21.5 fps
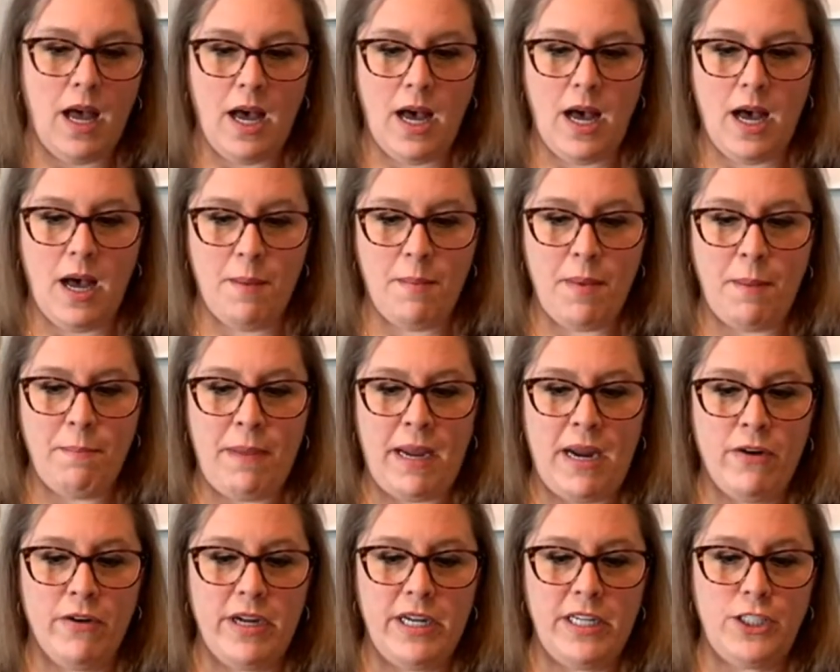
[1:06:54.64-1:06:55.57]
Um,
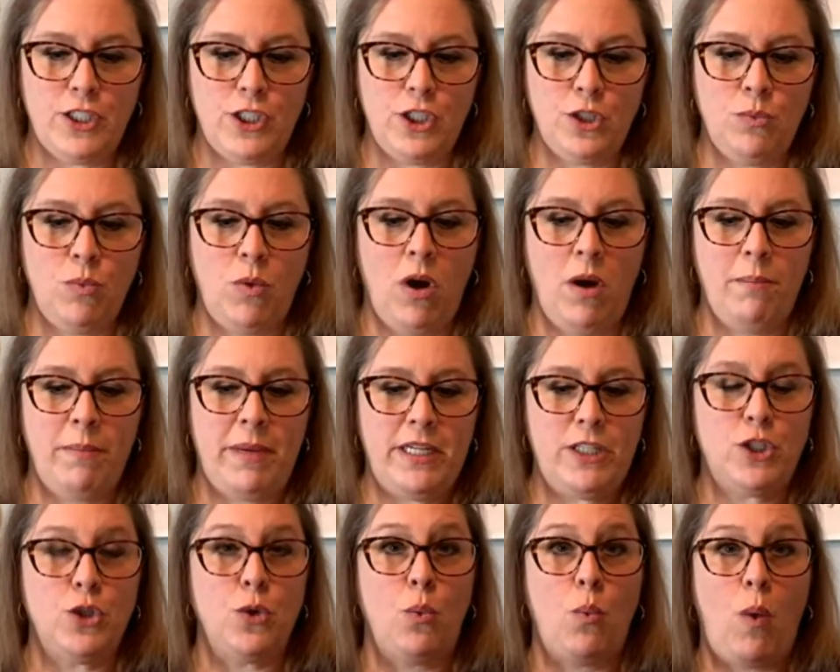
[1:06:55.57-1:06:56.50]
Mary, do you want
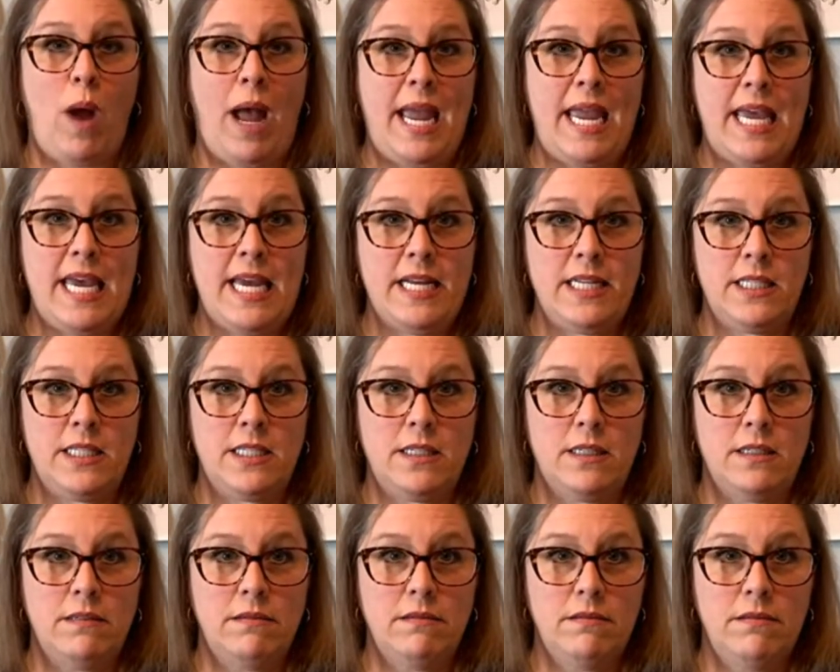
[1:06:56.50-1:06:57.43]
me to weigh it
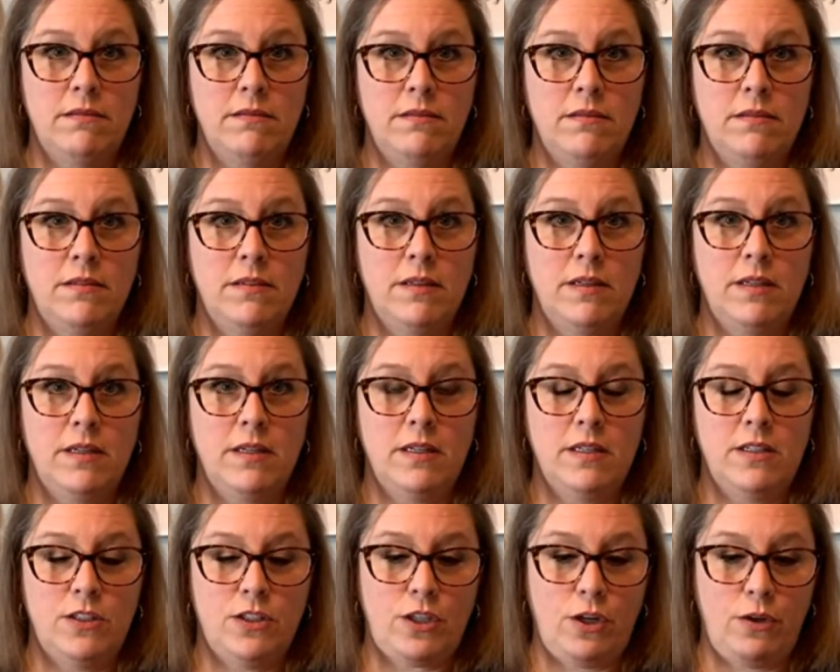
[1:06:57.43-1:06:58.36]

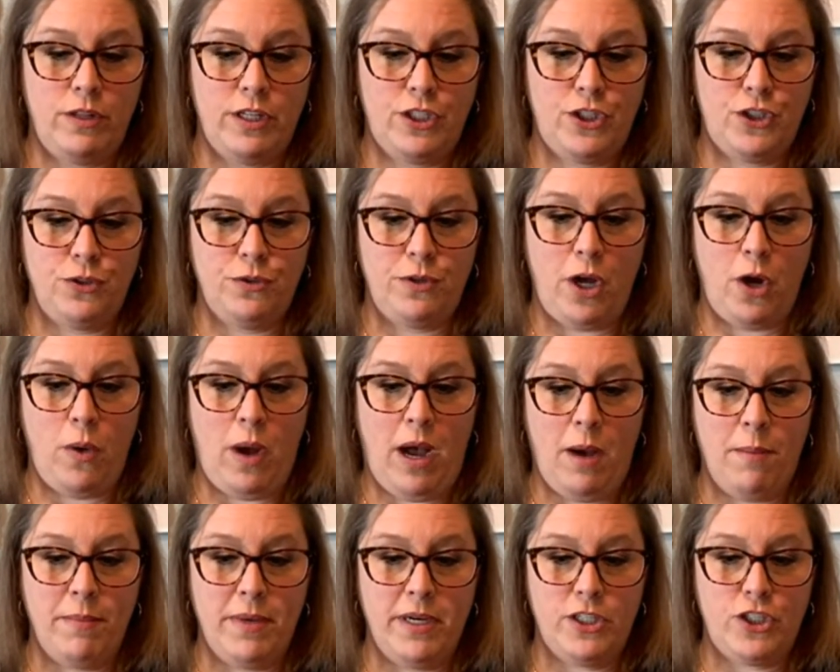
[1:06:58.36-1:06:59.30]
so that you know
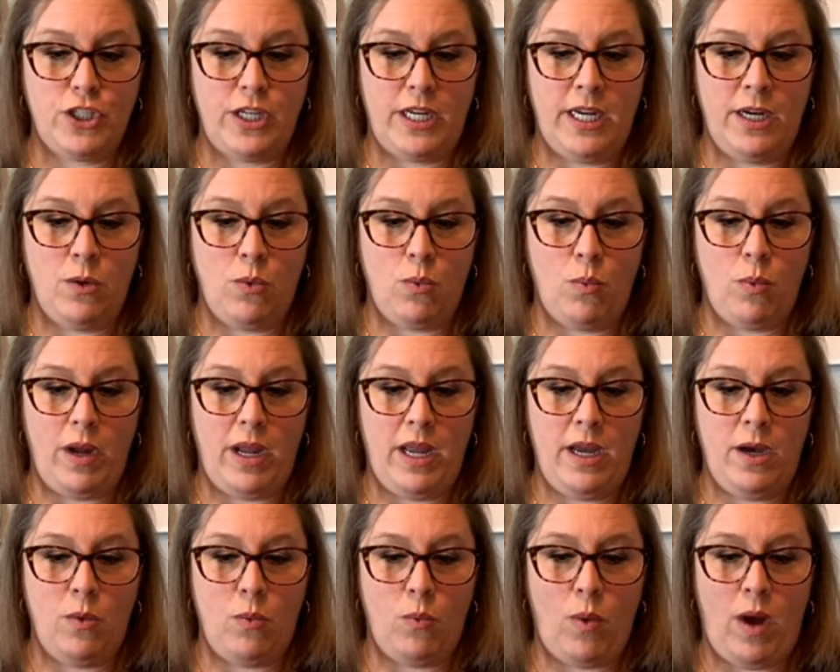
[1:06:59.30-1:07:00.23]
how much it,
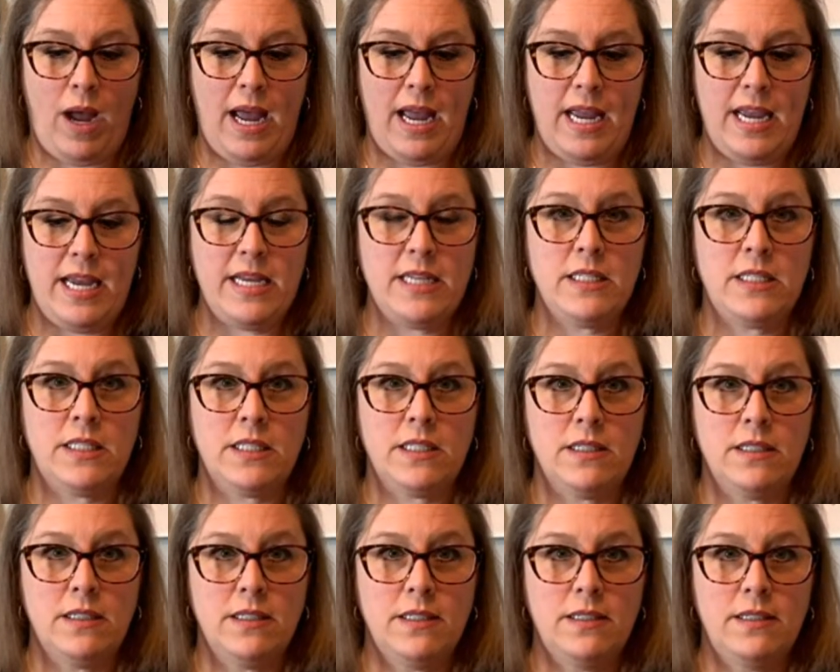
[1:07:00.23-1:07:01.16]
it
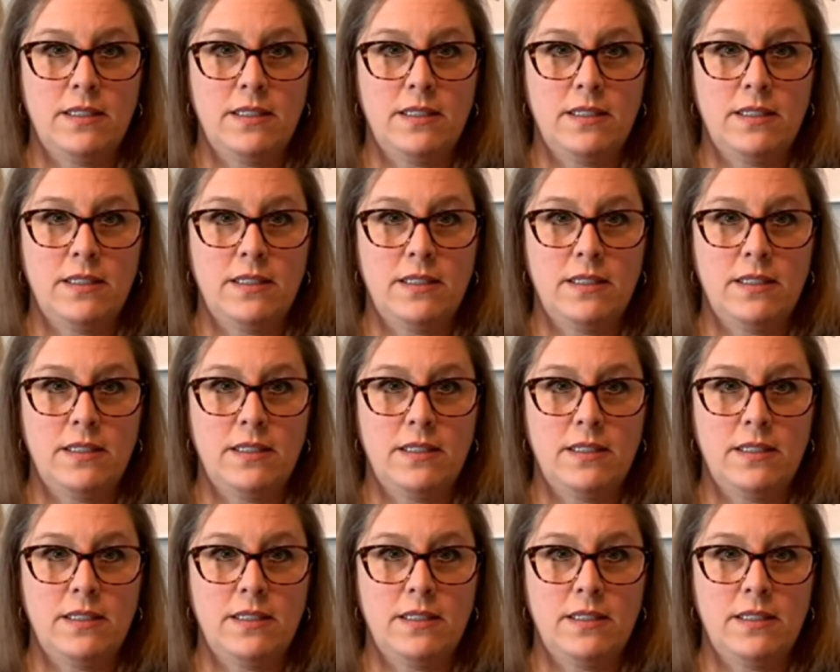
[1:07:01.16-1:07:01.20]
weighs?